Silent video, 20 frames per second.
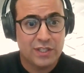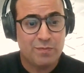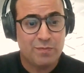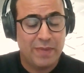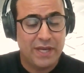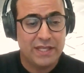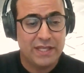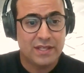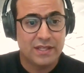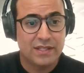is
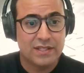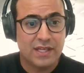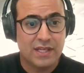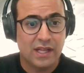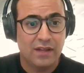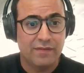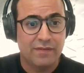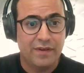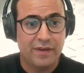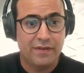based in
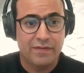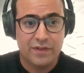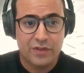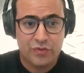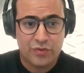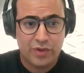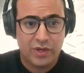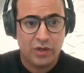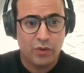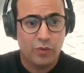Tel Aviv,
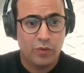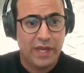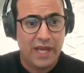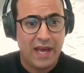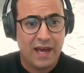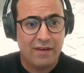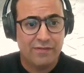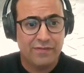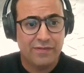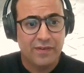Israel. We
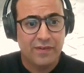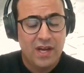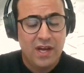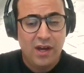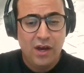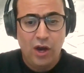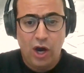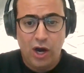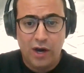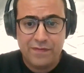have
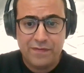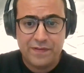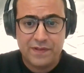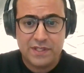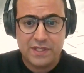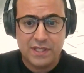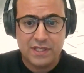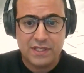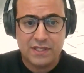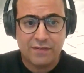
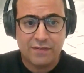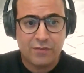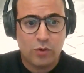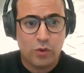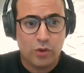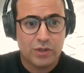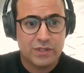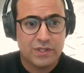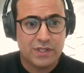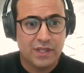offices, of
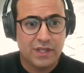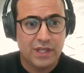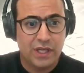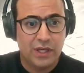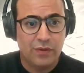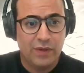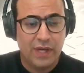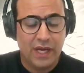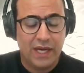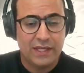course, in the
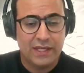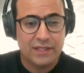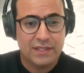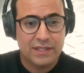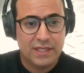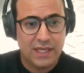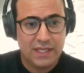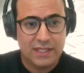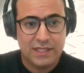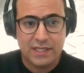United
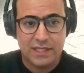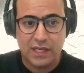States.